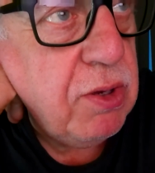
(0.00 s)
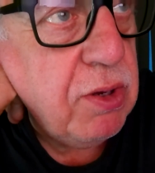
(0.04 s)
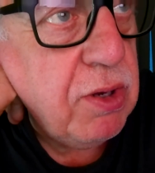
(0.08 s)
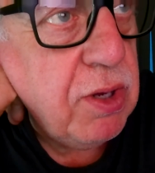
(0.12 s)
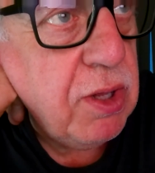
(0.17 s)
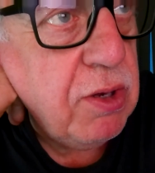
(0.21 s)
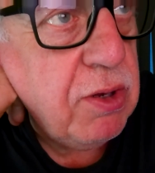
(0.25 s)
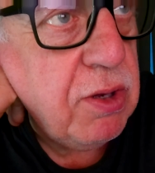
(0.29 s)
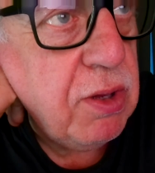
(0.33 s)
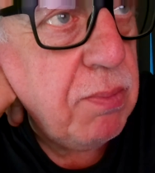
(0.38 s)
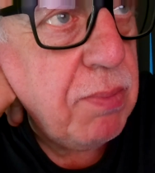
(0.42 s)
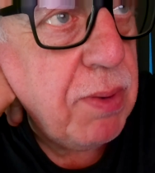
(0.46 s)

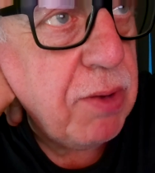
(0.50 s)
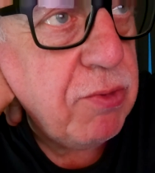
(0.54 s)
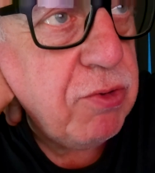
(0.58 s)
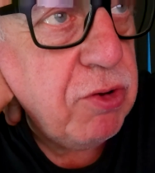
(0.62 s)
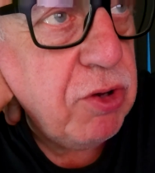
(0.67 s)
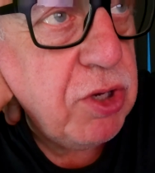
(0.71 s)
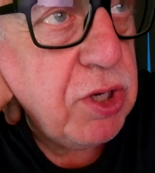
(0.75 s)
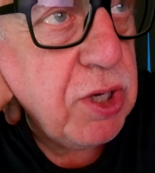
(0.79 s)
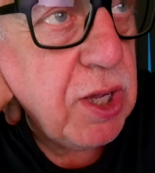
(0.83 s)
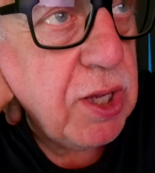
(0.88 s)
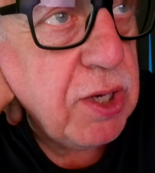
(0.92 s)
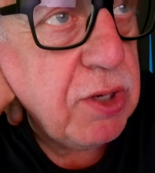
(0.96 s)
DC
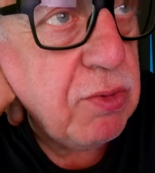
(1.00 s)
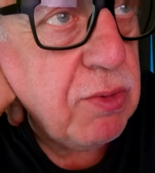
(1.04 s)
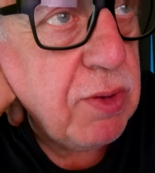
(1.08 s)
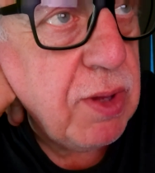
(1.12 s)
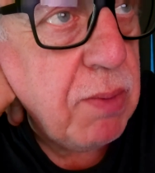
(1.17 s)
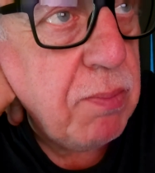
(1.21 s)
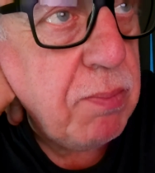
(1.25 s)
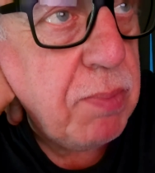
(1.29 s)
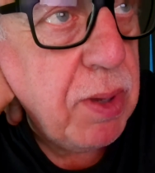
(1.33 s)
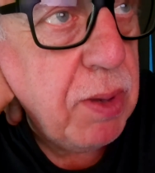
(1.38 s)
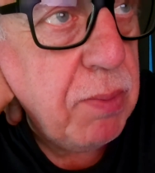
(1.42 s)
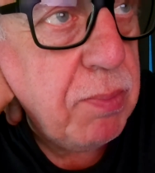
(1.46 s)
battery charger with
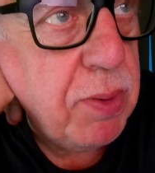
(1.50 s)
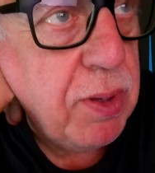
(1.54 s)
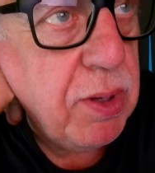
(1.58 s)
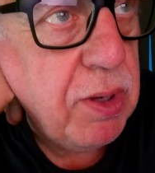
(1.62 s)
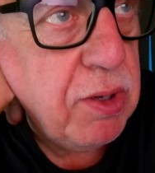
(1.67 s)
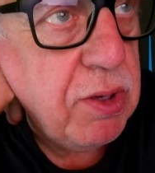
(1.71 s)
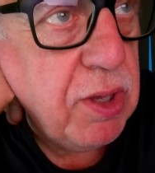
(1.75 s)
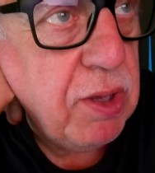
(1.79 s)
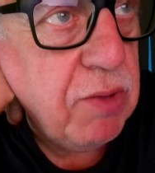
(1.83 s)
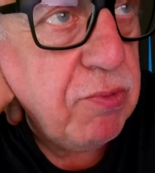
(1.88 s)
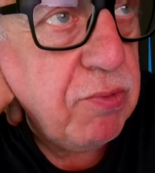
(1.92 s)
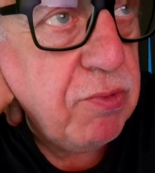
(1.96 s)

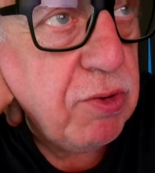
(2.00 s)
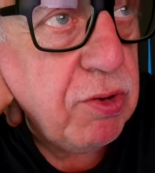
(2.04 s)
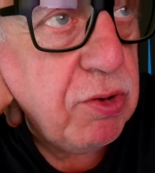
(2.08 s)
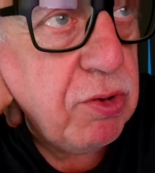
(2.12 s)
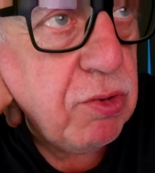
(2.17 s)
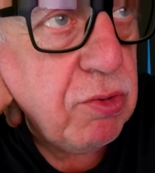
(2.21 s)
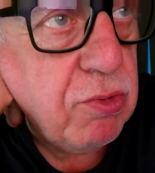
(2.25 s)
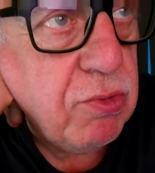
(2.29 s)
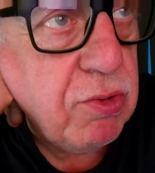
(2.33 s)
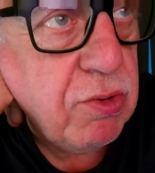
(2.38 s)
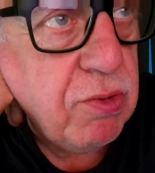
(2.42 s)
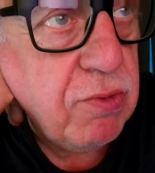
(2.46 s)
MPPT for
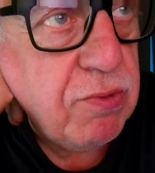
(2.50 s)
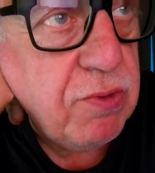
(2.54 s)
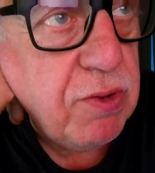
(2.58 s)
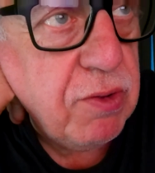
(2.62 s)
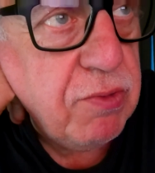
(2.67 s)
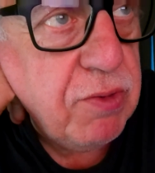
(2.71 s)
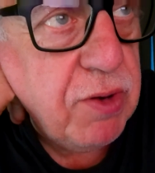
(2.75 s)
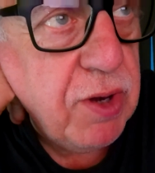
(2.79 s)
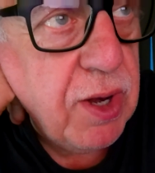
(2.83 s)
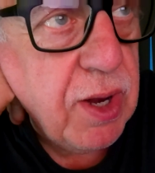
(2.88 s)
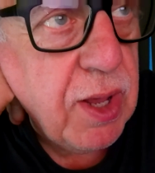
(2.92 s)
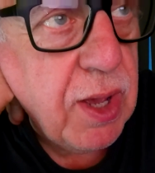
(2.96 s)

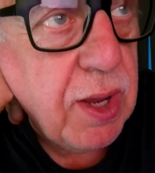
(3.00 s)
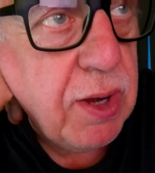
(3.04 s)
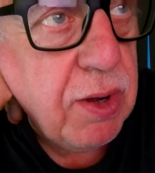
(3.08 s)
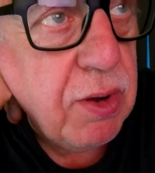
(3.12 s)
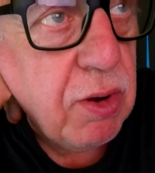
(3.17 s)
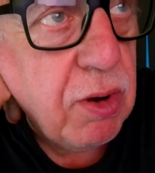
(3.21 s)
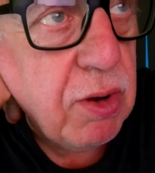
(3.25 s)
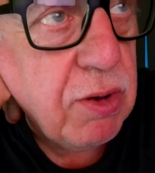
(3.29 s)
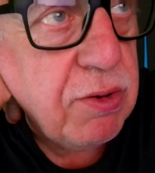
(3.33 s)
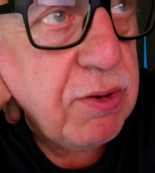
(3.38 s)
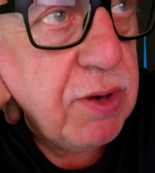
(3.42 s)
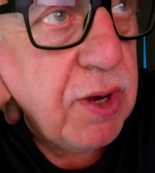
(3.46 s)

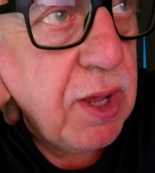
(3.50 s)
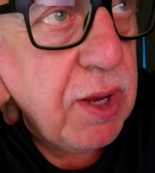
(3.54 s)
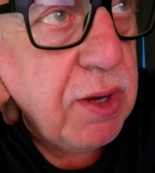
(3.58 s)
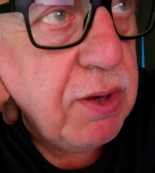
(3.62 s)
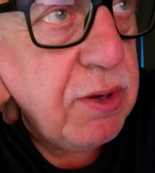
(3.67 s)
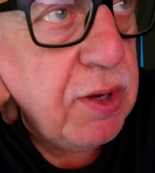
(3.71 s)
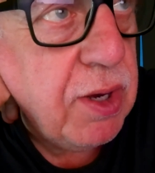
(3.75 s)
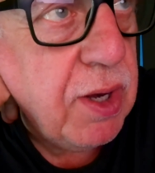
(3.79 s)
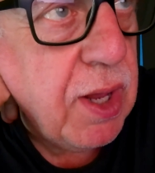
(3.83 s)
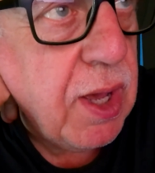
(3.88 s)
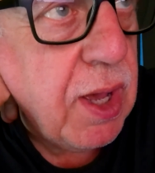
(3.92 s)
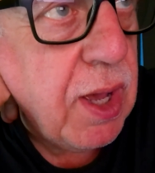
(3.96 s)

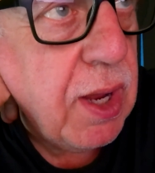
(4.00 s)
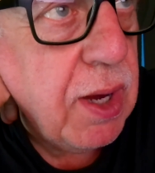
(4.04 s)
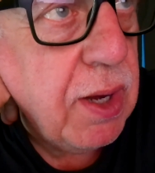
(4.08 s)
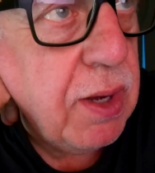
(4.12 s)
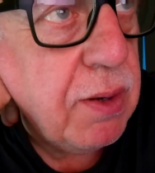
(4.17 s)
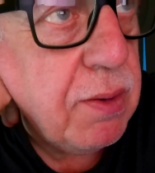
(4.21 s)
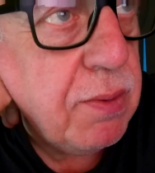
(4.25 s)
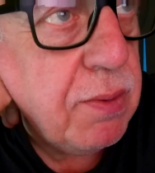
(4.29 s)
$259.99.